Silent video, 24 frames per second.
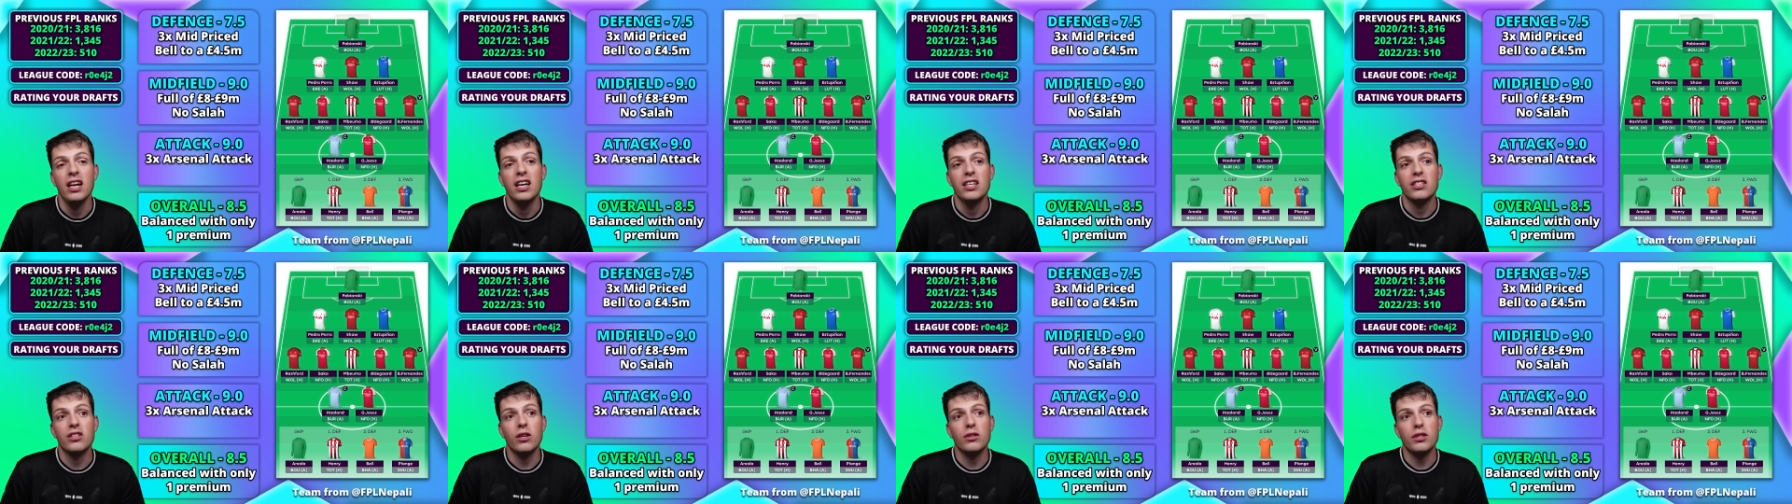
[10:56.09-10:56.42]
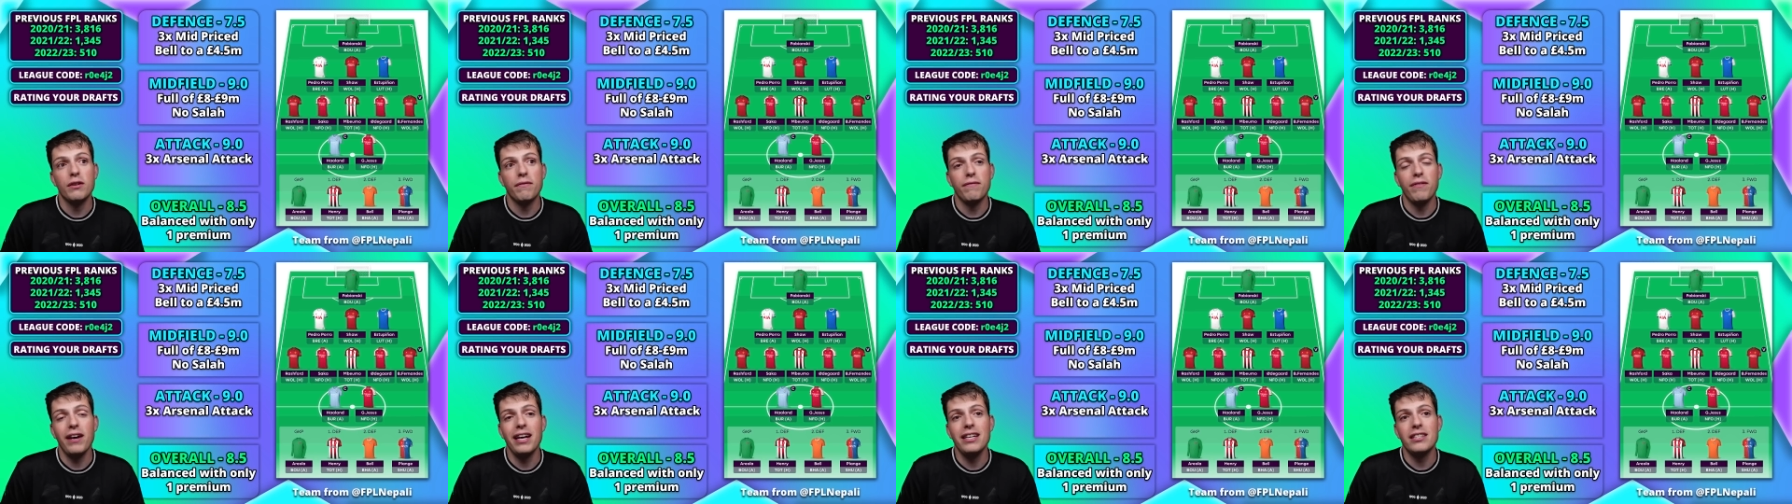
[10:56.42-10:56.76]
So
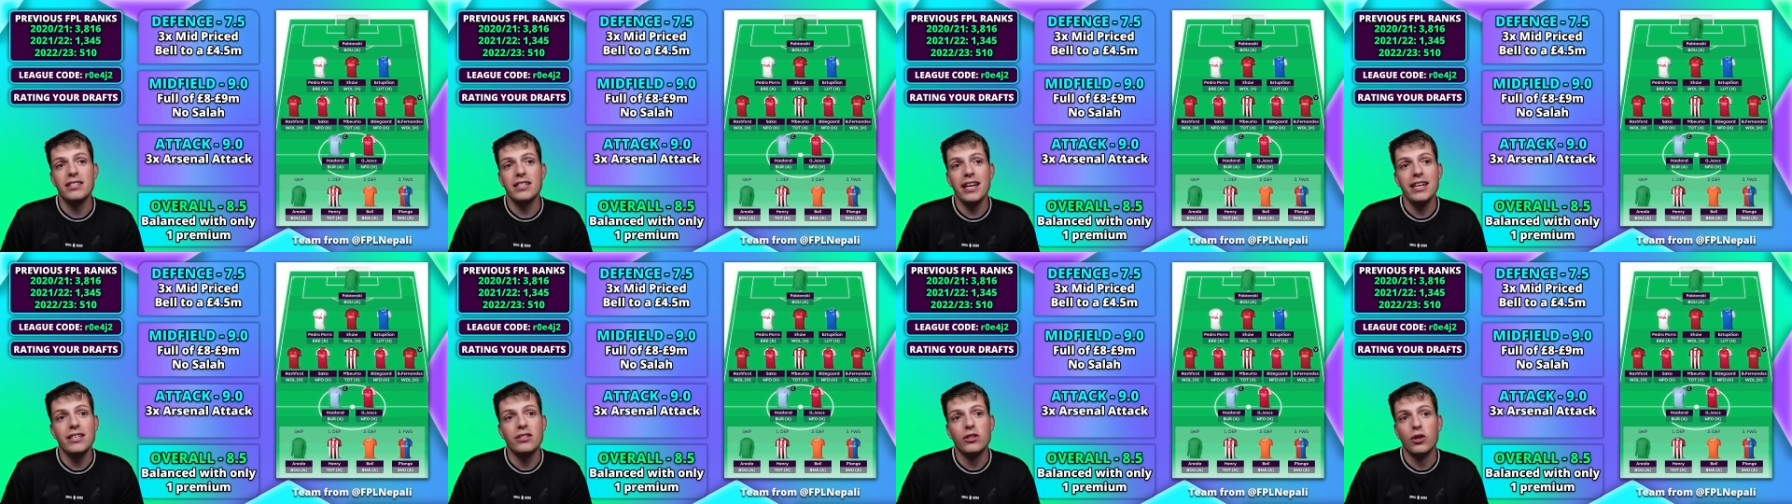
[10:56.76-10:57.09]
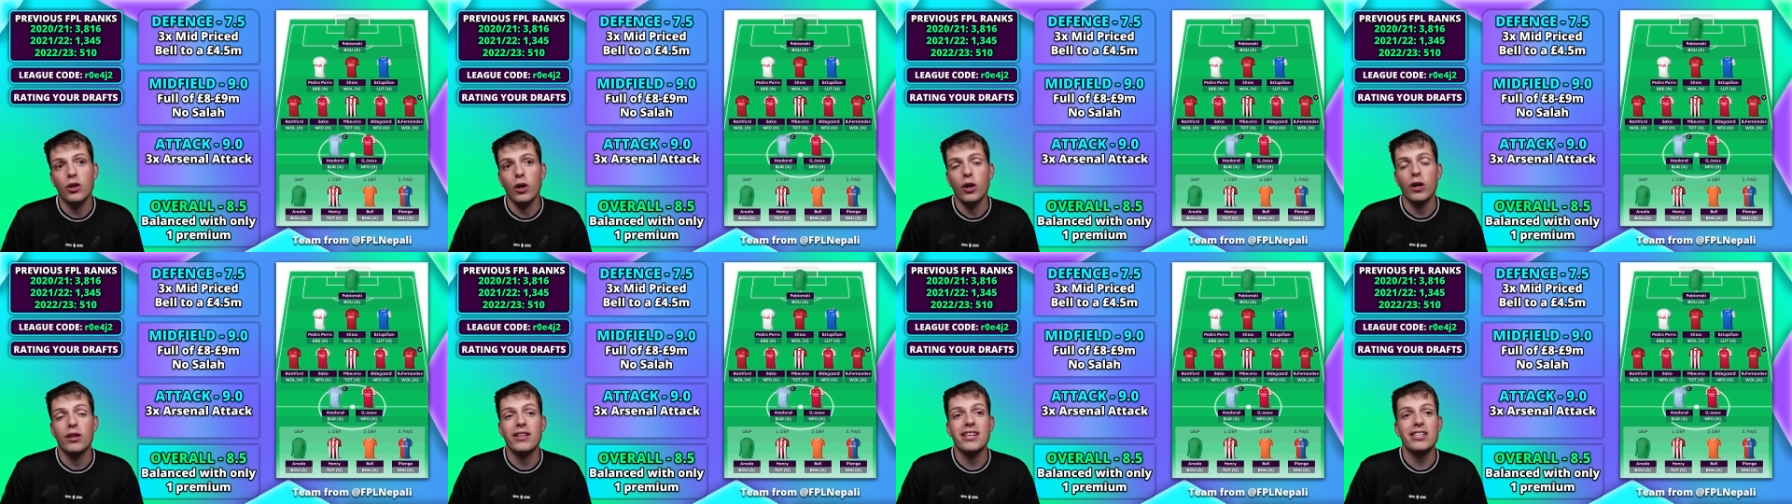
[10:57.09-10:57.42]
defence is
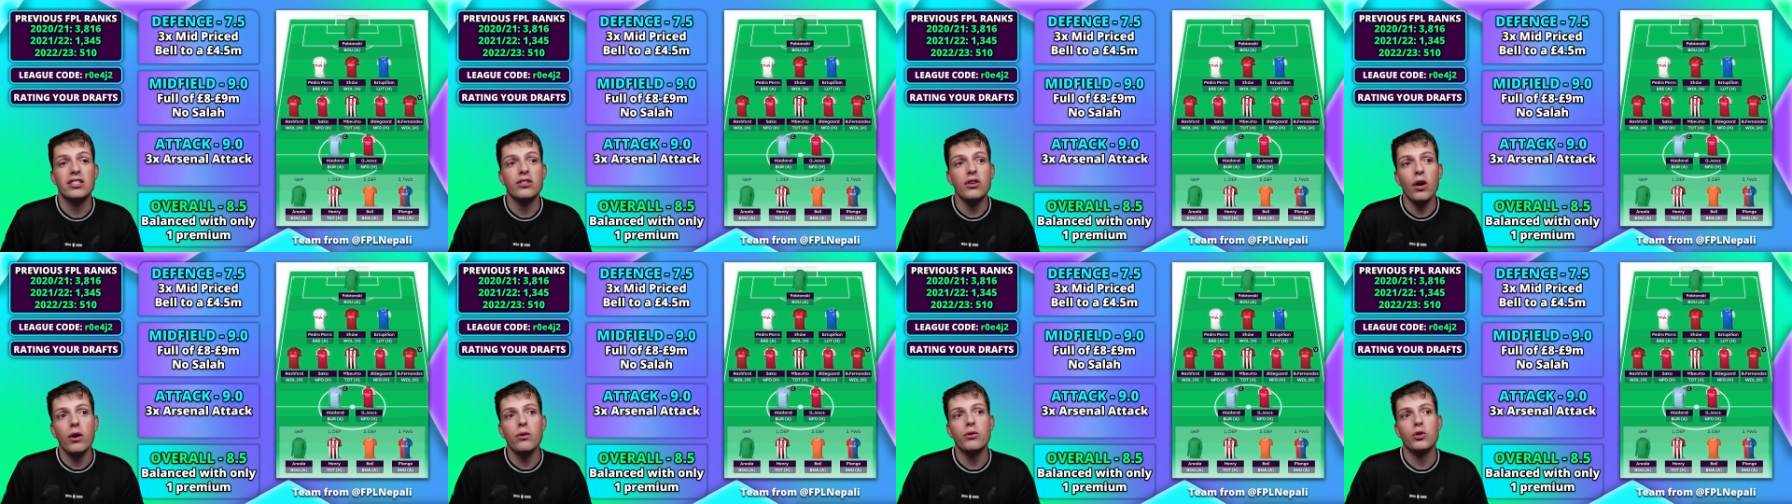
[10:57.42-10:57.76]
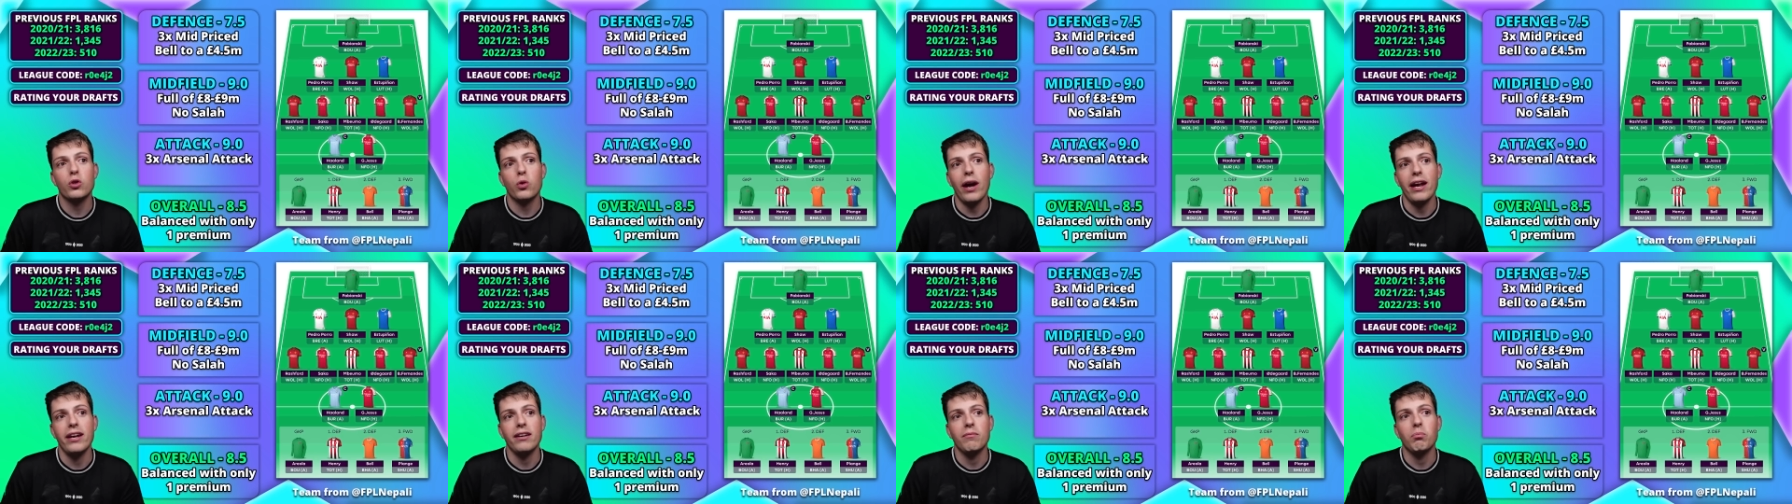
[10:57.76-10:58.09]
good. There's no
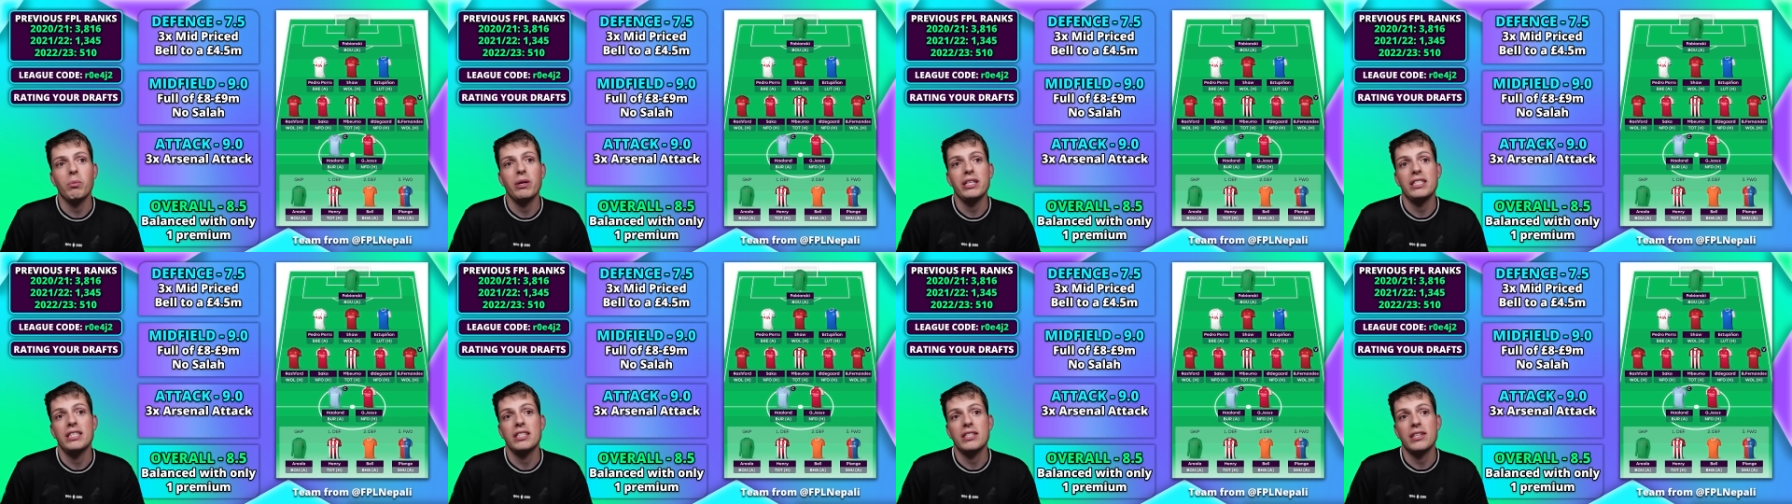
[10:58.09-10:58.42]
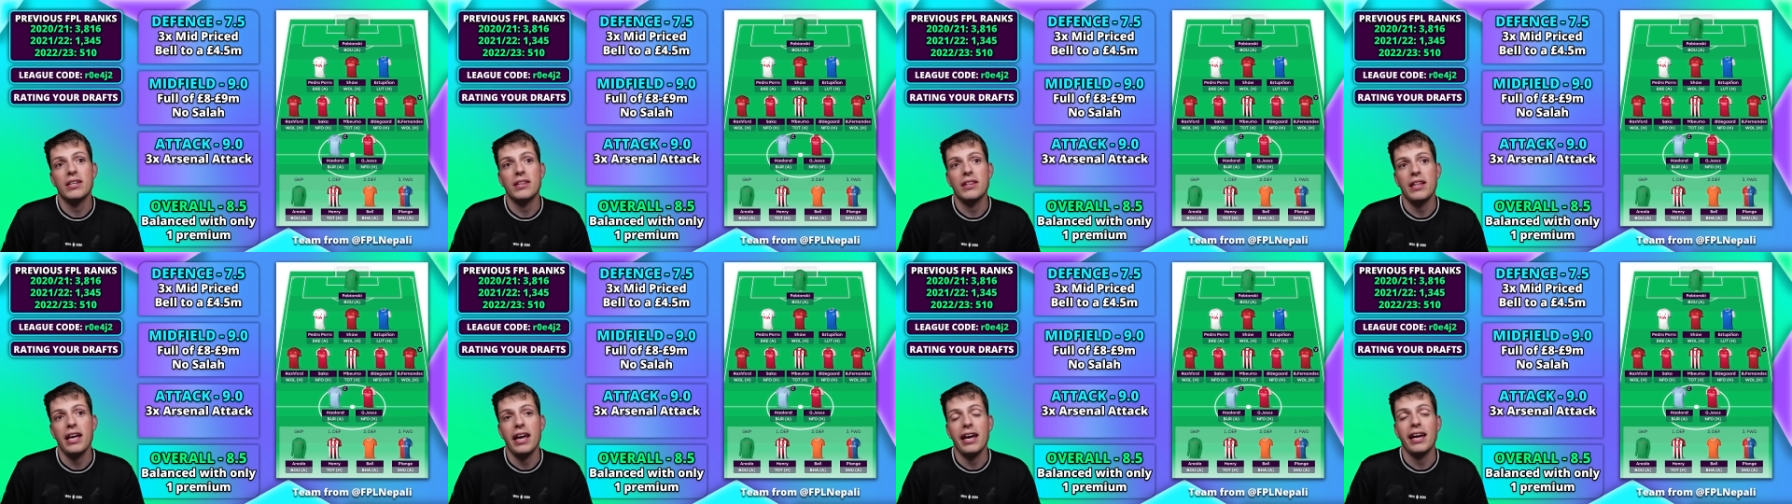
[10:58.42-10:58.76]
Trent, which is the
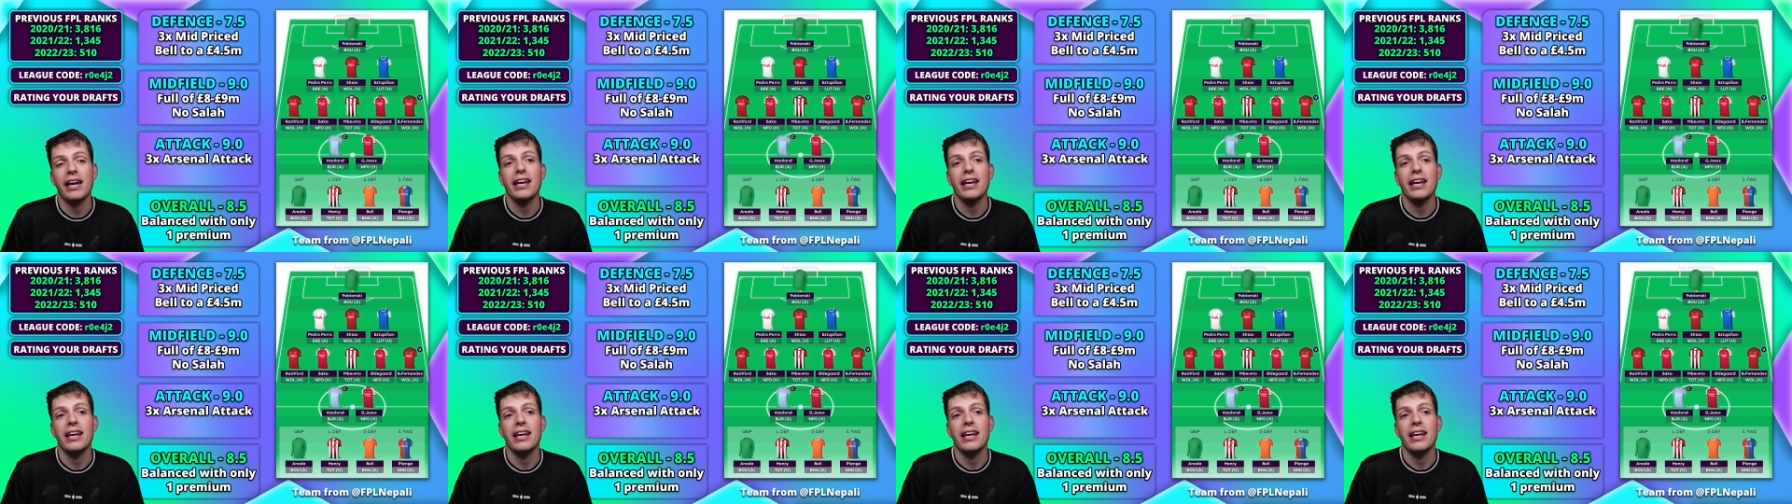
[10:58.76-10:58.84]
thing.